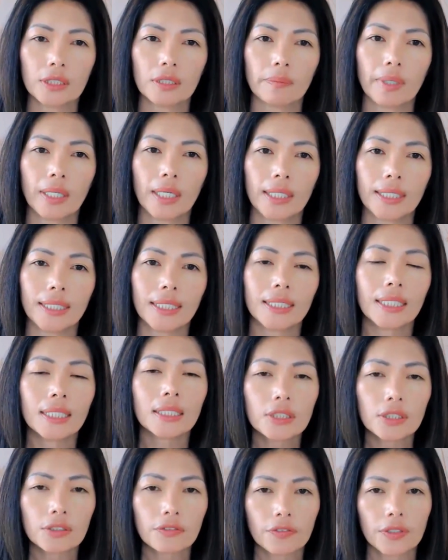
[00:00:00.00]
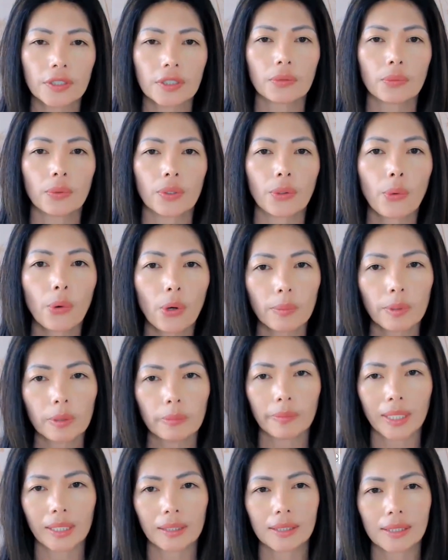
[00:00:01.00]
in the body can interfere with hormone
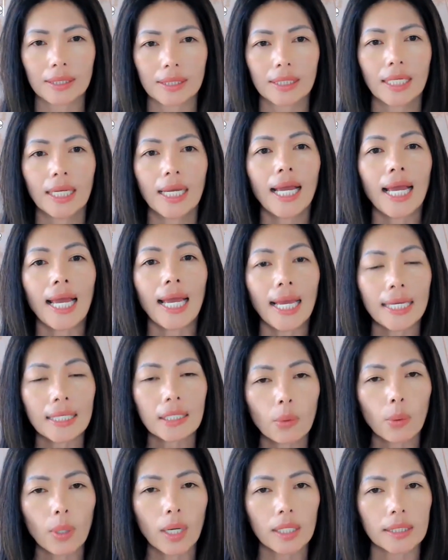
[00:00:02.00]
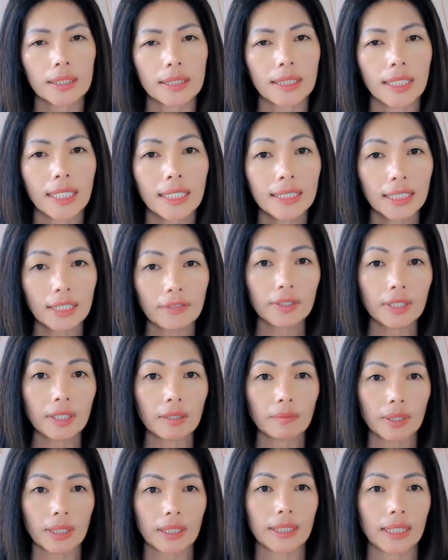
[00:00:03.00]
balance, egg quality, and even
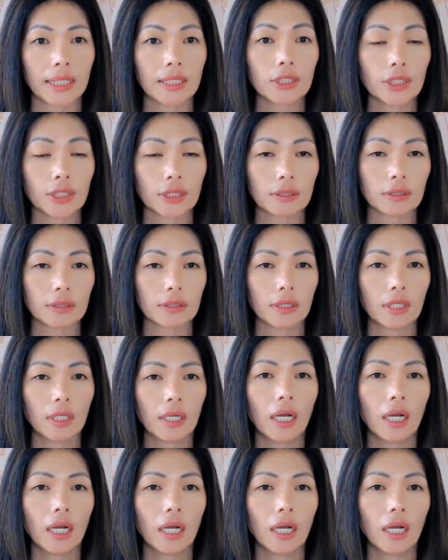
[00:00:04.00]
implantation.